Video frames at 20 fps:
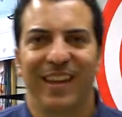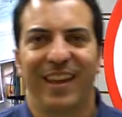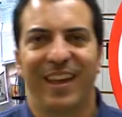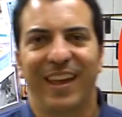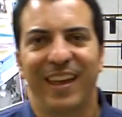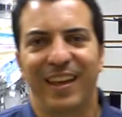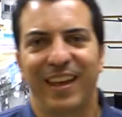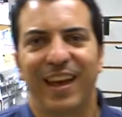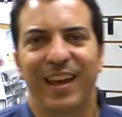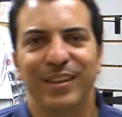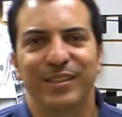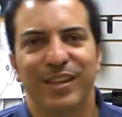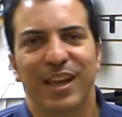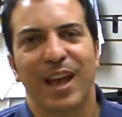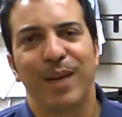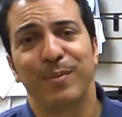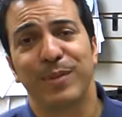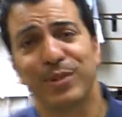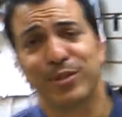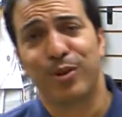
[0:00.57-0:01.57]
Hey guys,
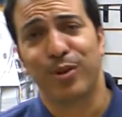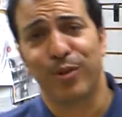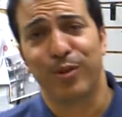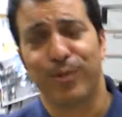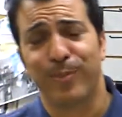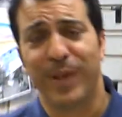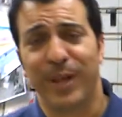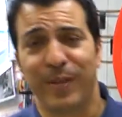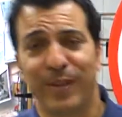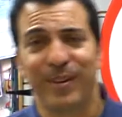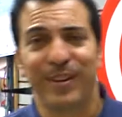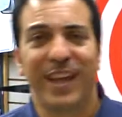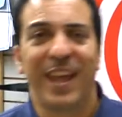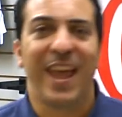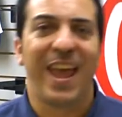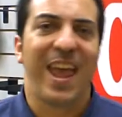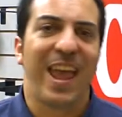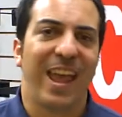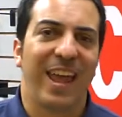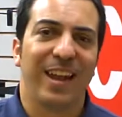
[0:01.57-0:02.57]
I'm the Scooter Maven,
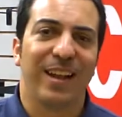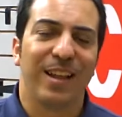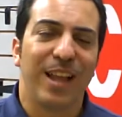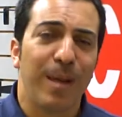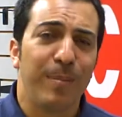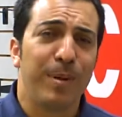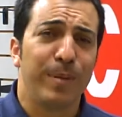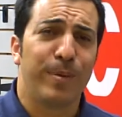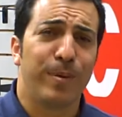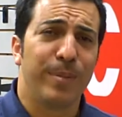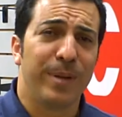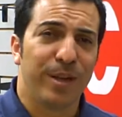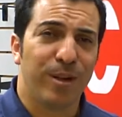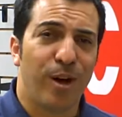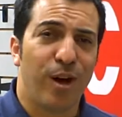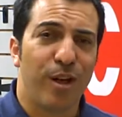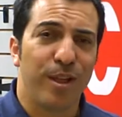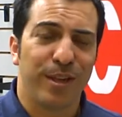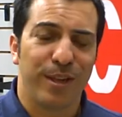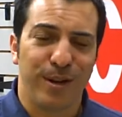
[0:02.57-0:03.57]
and a lot of people have been
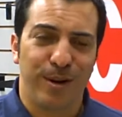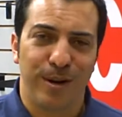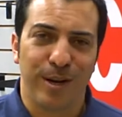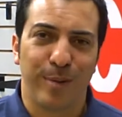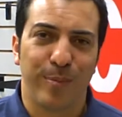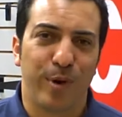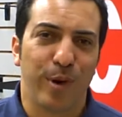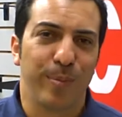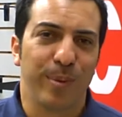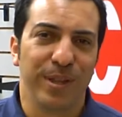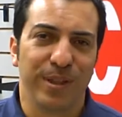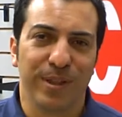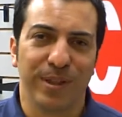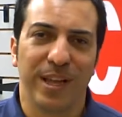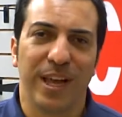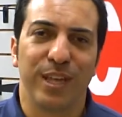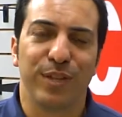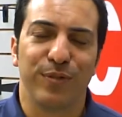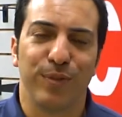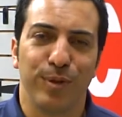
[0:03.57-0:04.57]
calling here at MRP the
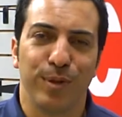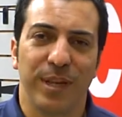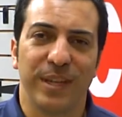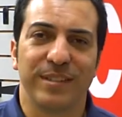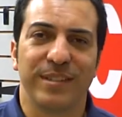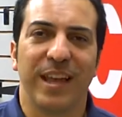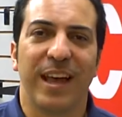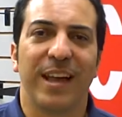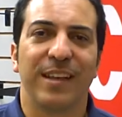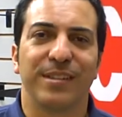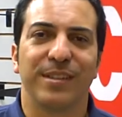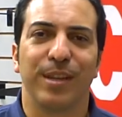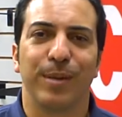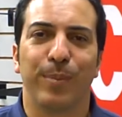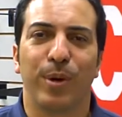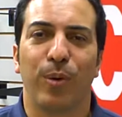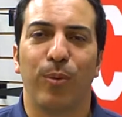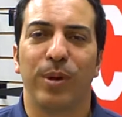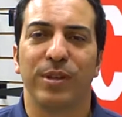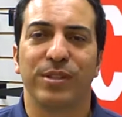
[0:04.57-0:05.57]
last few days asking
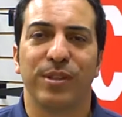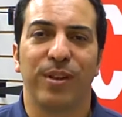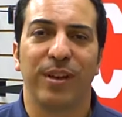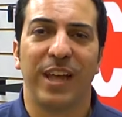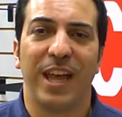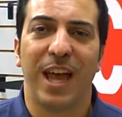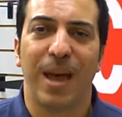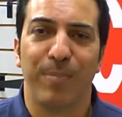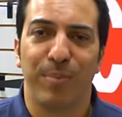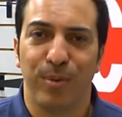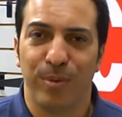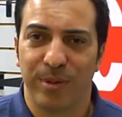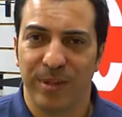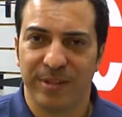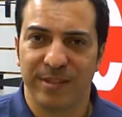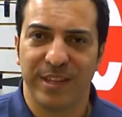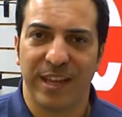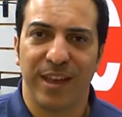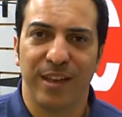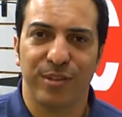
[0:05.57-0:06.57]
about what's going to happen with
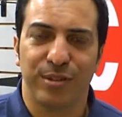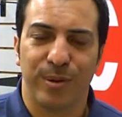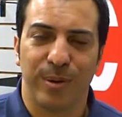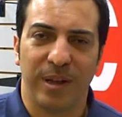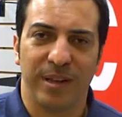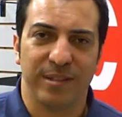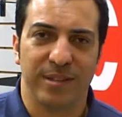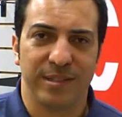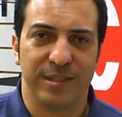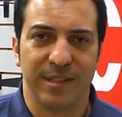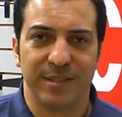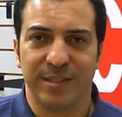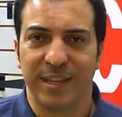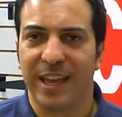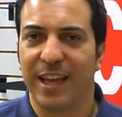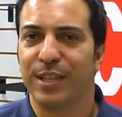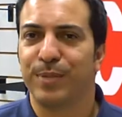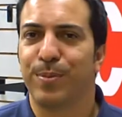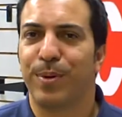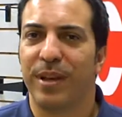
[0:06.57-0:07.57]
this gas crisis, as
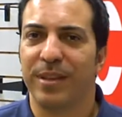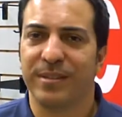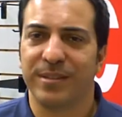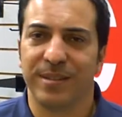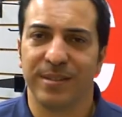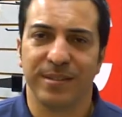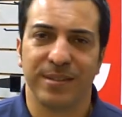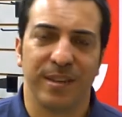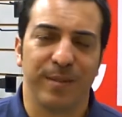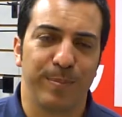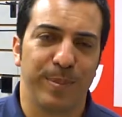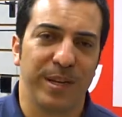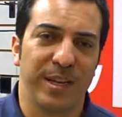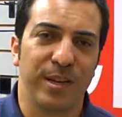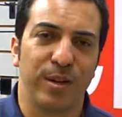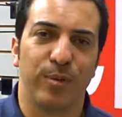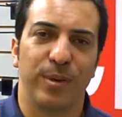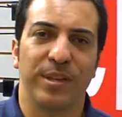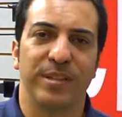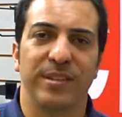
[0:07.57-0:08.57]
gas prices have been
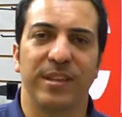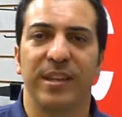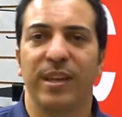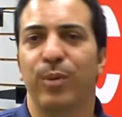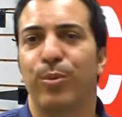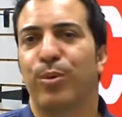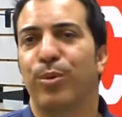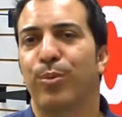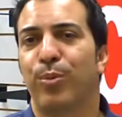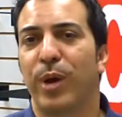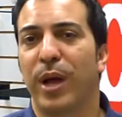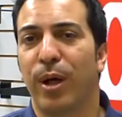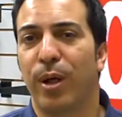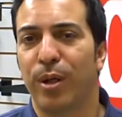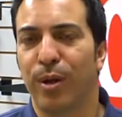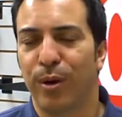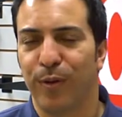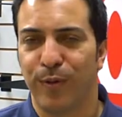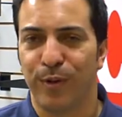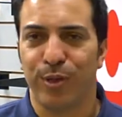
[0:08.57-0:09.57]
increasing and we're
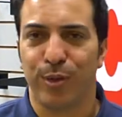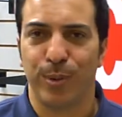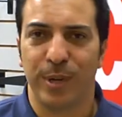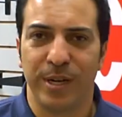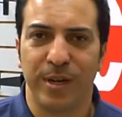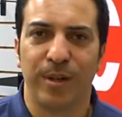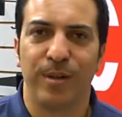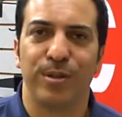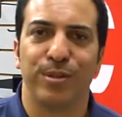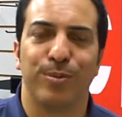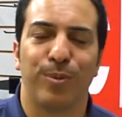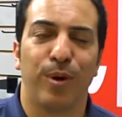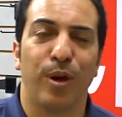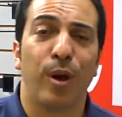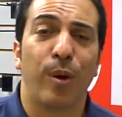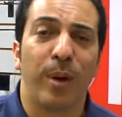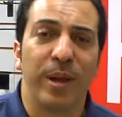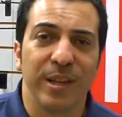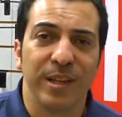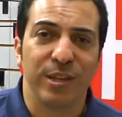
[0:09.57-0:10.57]
well over $3. We're
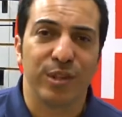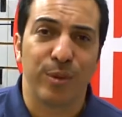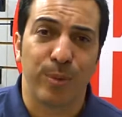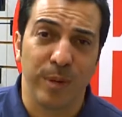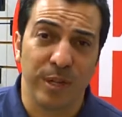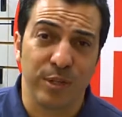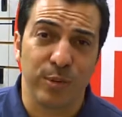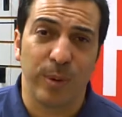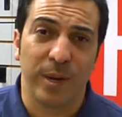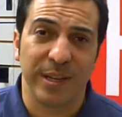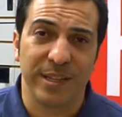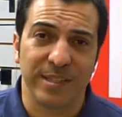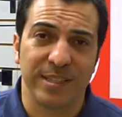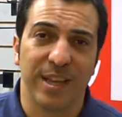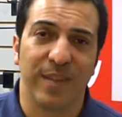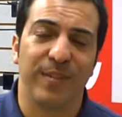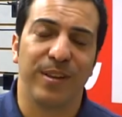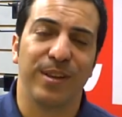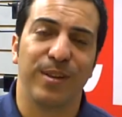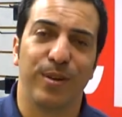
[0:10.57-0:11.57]
already at
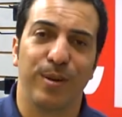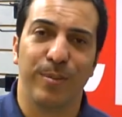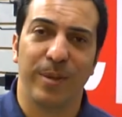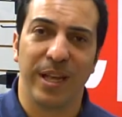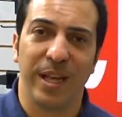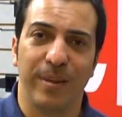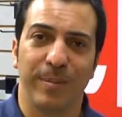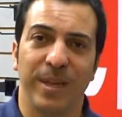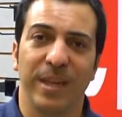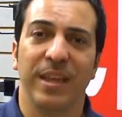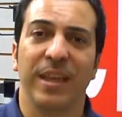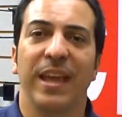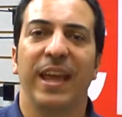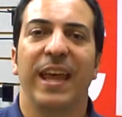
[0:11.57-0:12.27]
$3.27 here in Miami,